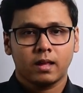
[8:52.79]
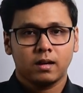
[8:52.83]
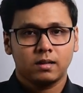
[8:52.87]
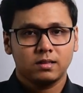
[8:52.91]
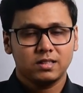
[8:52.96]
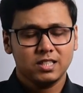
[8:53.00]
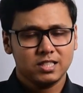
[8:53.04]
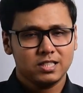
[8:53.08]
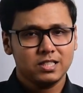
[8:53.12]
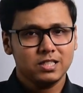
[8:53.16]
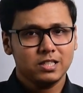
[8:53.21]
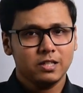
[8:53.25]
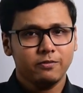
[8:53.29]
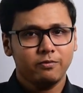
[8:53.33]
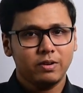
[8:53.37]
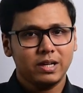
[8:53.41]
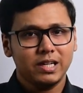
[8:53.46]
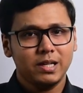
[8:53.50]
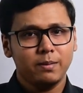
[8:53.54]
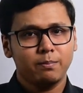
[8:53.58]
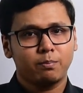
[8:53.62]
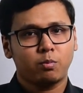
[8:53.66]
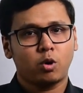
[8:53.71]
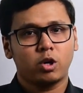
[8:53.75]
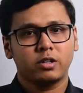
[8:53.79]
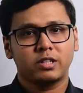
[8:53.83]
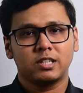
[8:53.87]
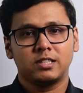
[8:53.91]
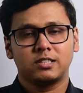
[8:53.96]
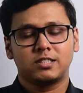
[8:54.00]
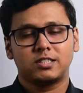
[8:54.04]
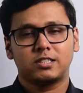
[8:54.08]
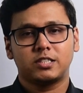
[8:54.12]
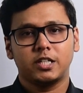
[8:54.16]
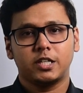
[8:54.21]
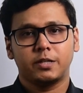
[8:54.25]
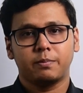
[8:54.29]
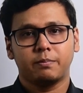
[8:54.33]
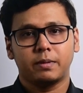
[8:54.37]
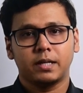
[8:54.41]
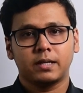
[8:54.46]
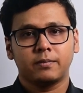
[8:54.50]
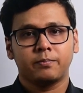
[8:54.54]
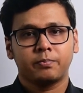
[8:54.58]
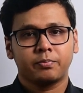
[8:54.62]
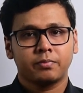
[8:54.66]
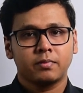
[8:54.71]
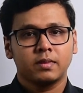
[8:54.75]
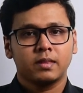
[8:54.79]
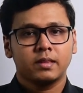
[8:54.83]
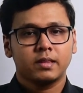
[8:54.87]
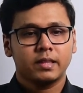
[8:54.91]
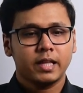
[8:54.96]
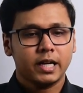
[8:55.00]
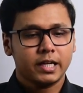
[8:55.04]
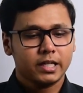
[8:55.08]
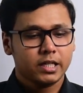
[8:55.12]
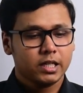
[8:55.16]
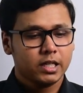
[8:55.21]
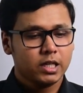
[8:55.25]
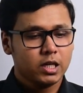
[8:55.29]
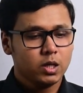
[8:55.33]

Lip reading: This is a very important statement, that